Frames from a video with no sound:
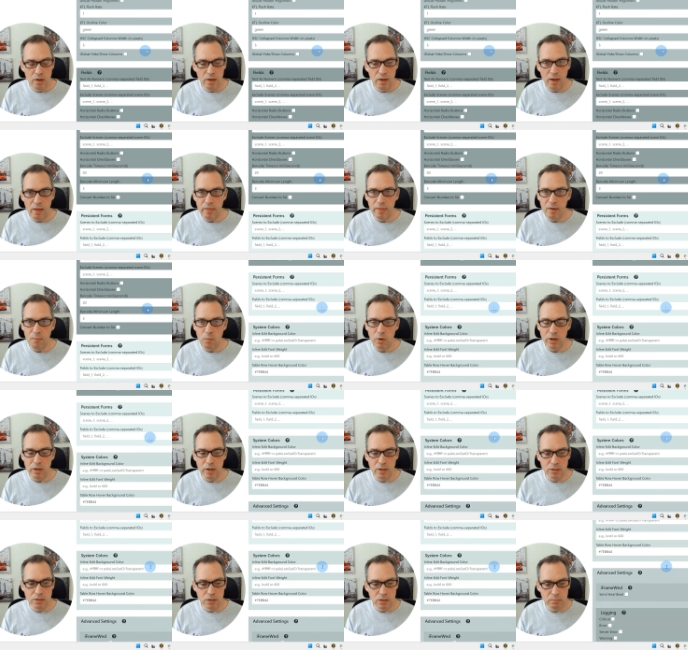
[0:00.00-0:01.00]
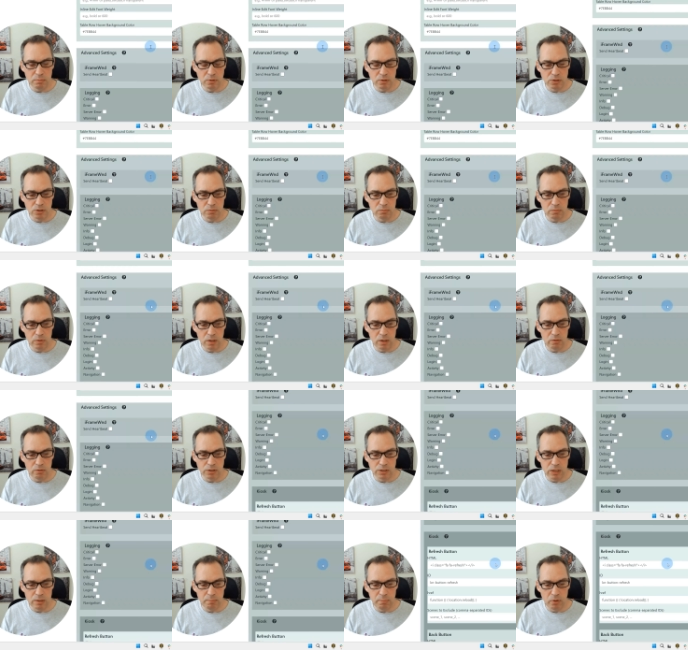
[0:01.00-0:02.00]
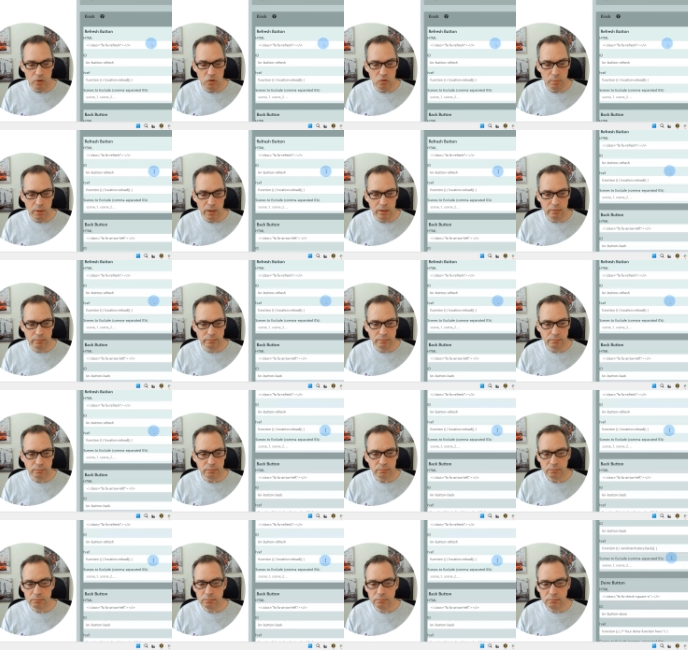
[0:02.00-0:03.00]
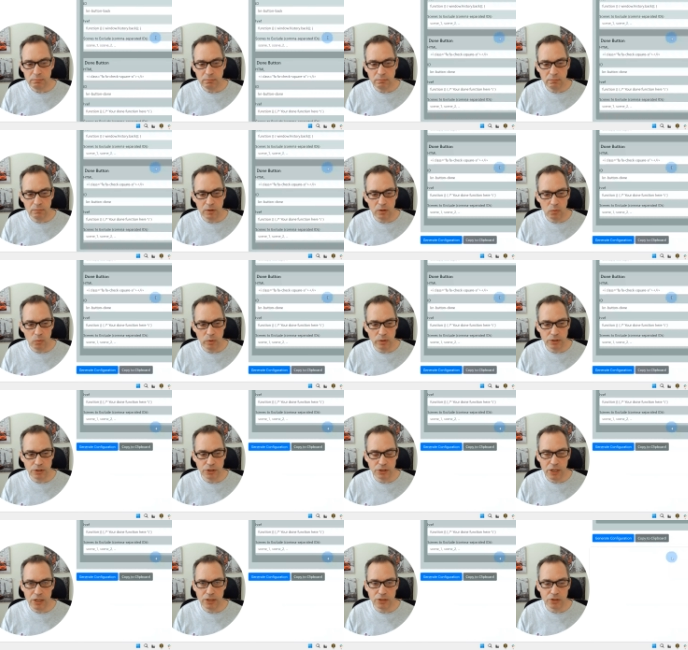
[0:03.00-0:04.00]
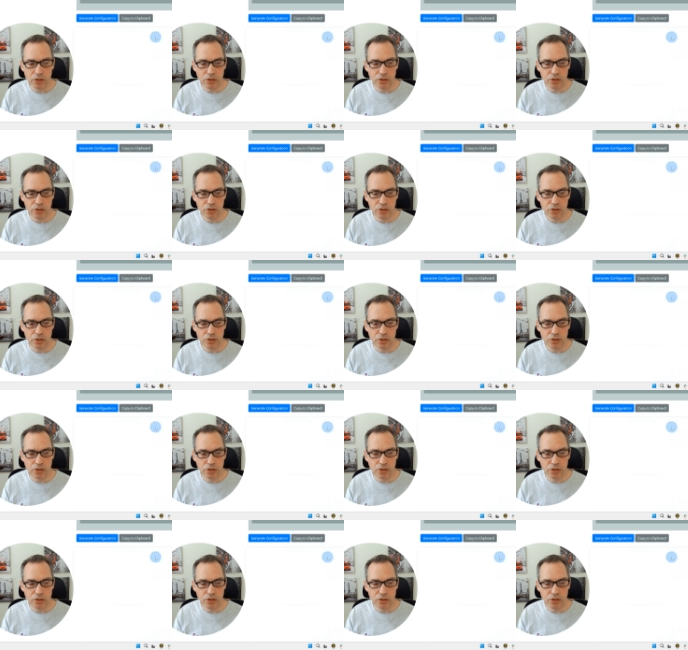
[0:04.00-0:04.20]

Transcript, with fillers: And then when you get to the bottom, there is a blue button which says